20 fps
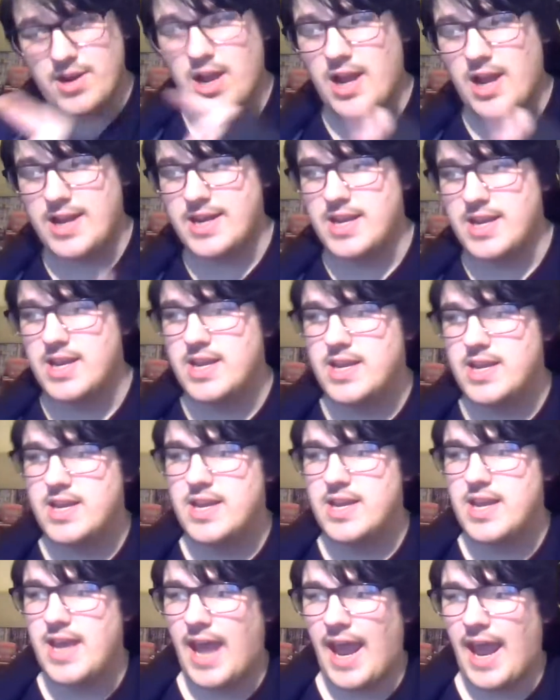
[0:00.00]
gone,
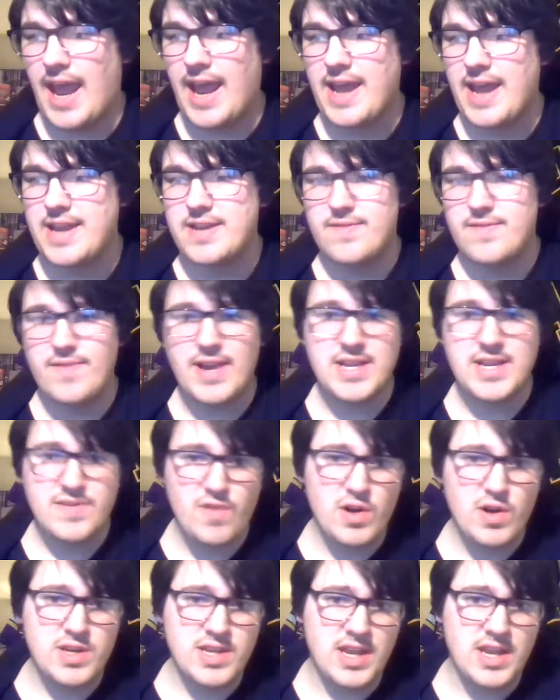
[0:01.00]
and vice
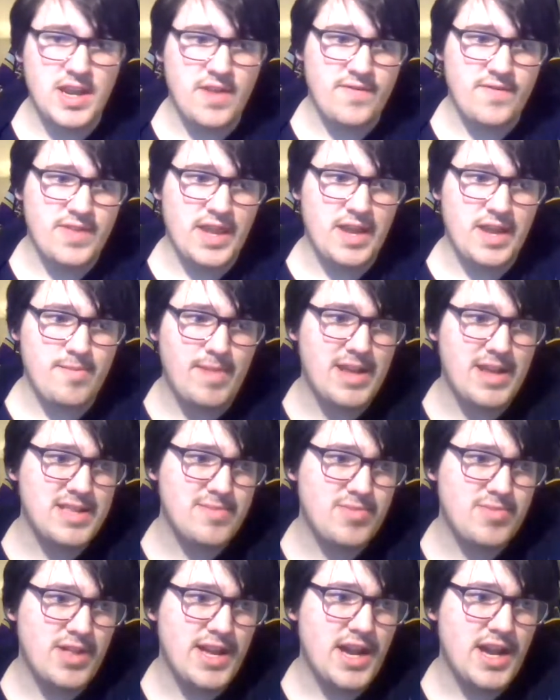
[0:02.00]
versa, if they make
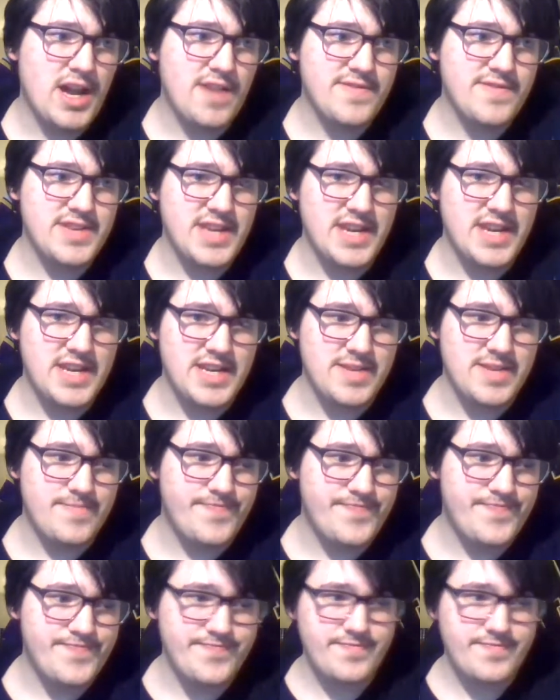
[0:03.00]
the playoffs and
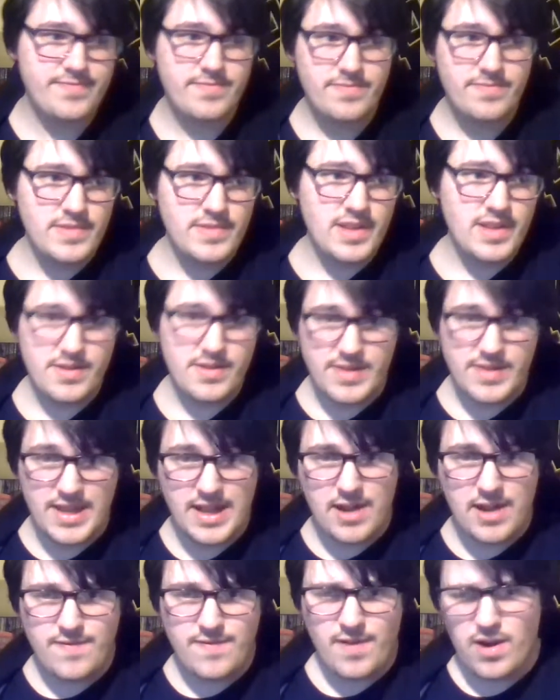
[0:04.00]
they
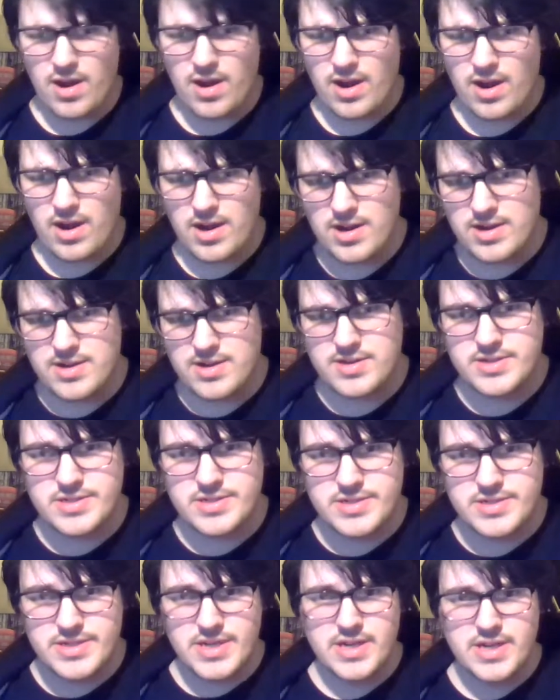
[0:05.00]
go far,
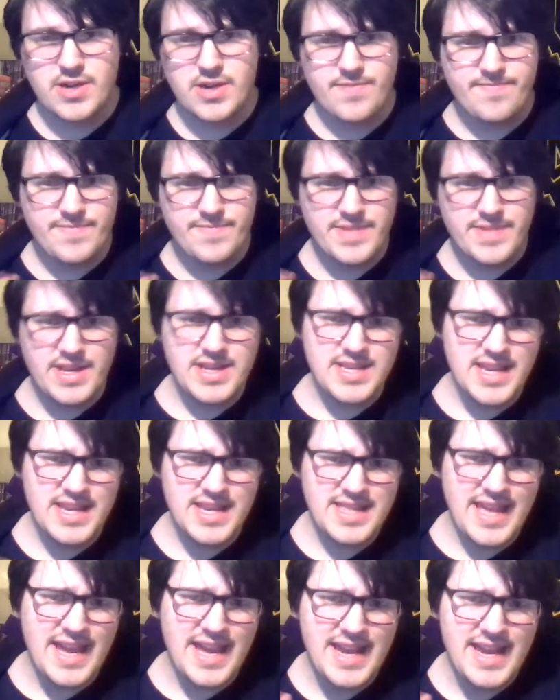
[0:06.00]
things
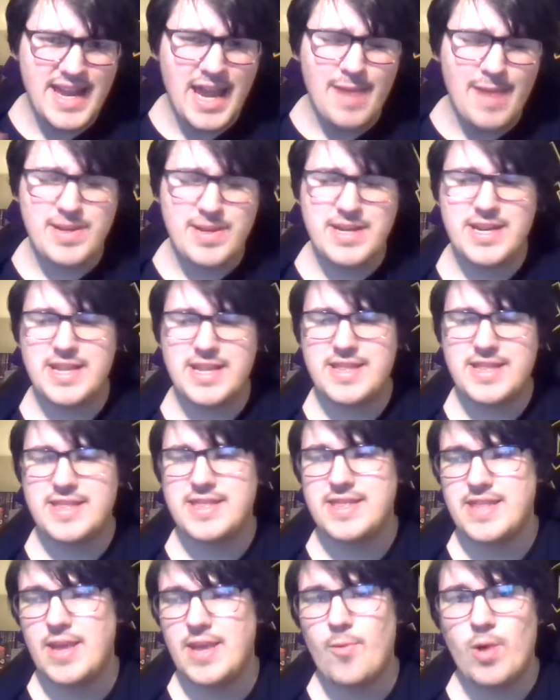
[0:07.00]
like that happen
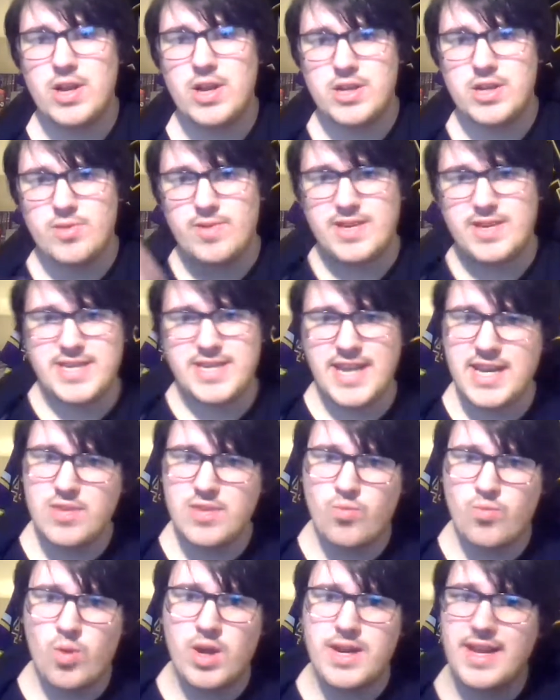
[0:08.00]
and they want to
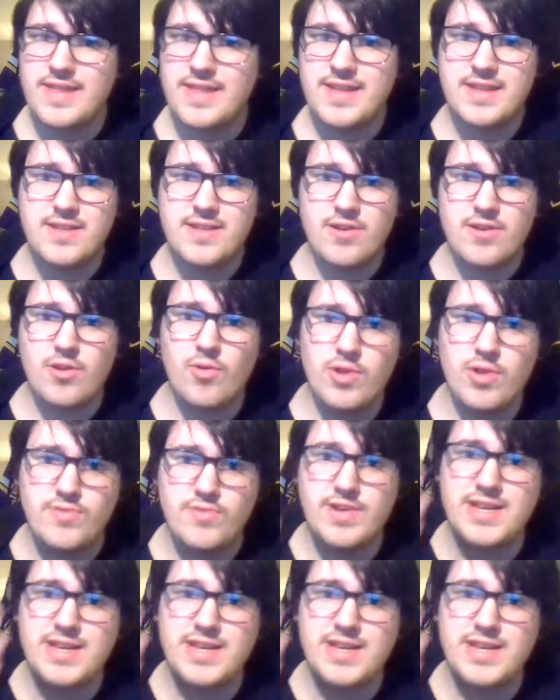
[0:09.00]
extend one, I think they're going to